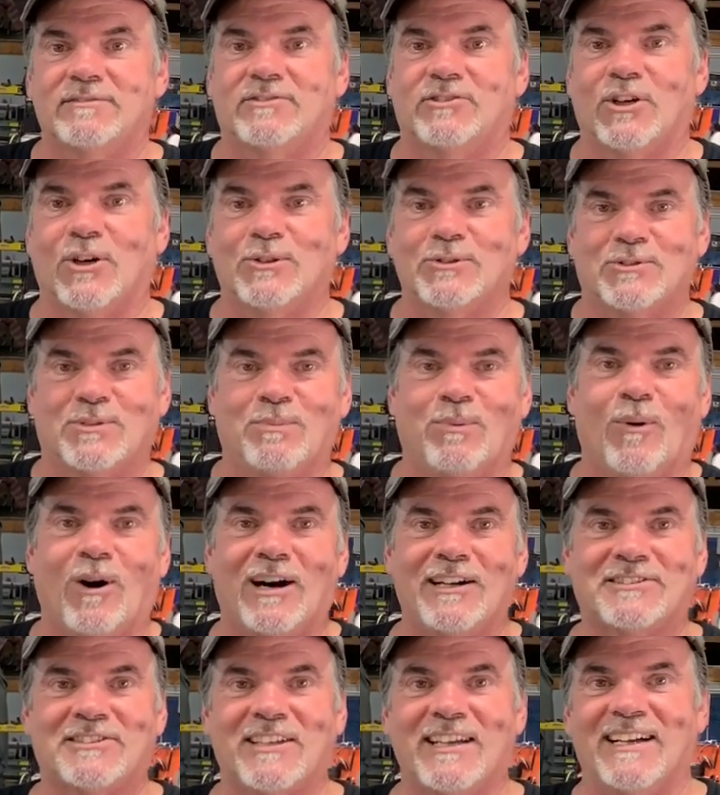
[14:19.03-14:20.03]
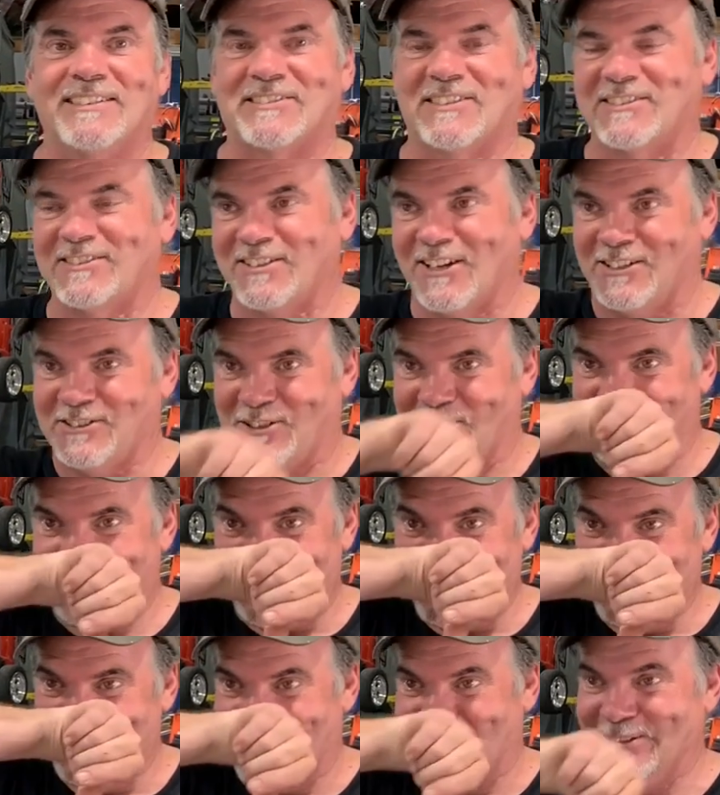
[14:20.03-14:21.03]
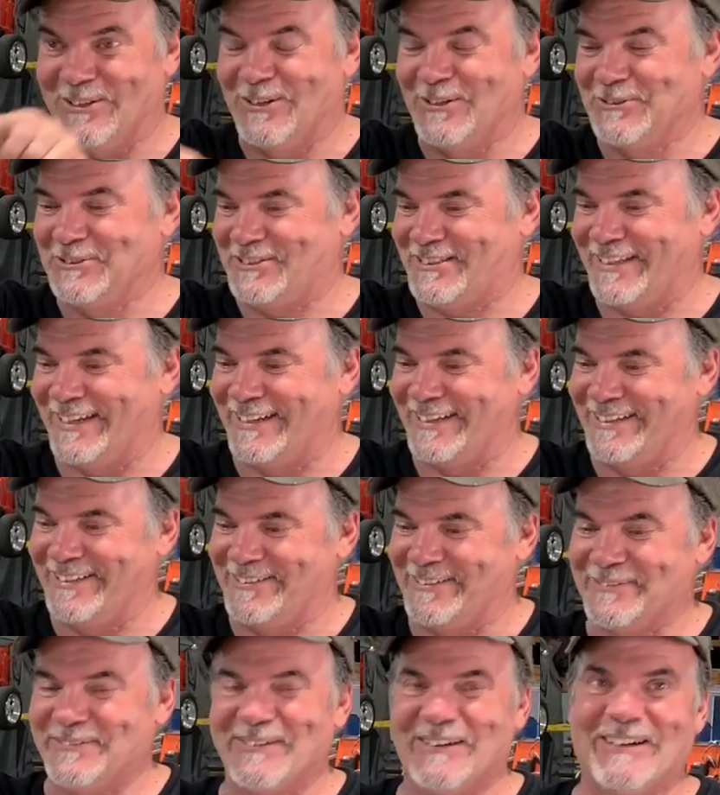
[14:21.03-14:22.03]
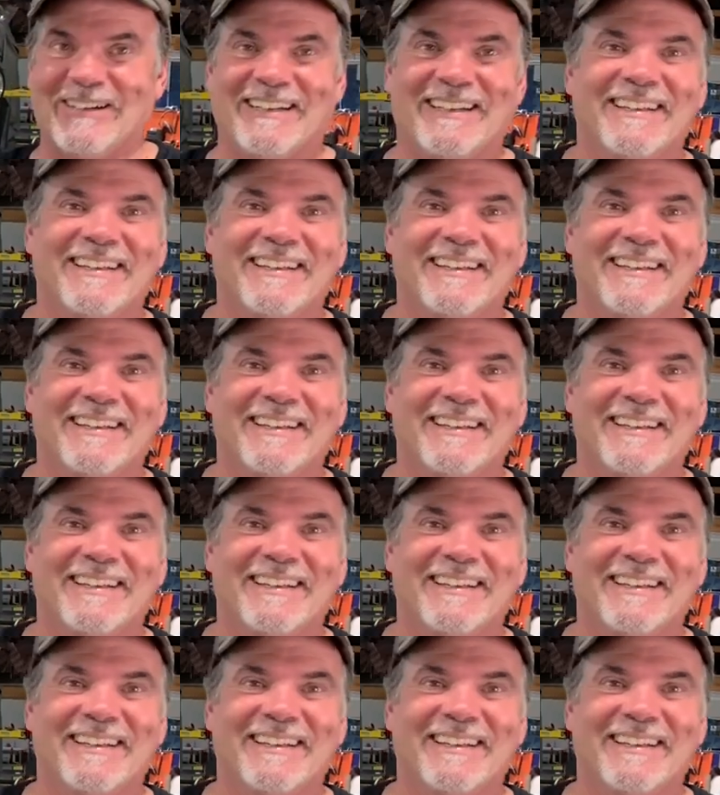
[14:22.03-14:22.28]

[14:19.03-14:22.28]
Joe's watch. He has to touch it to his nose to get it to work.